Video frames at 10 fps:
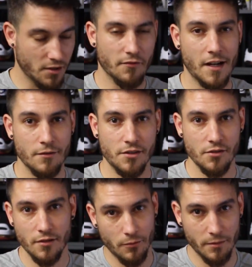So if I was
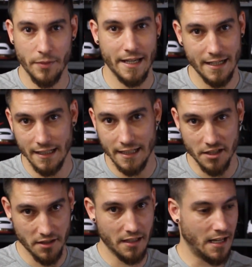you, I wouldn't pay any
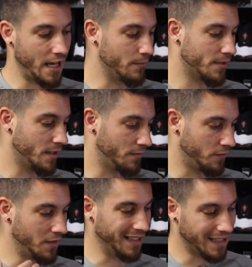attention to the hype stuff.
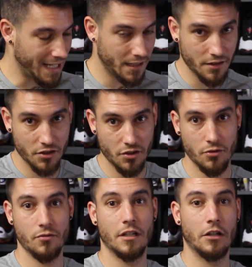If you like the
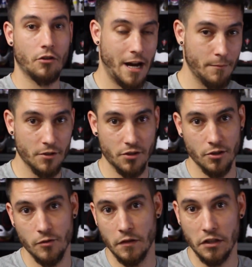shoe, then grab the
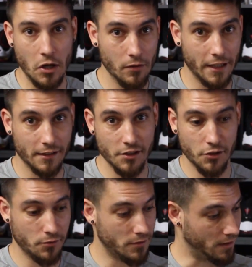shoe. If you don't like the
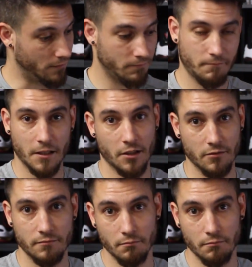shoe, then, you know,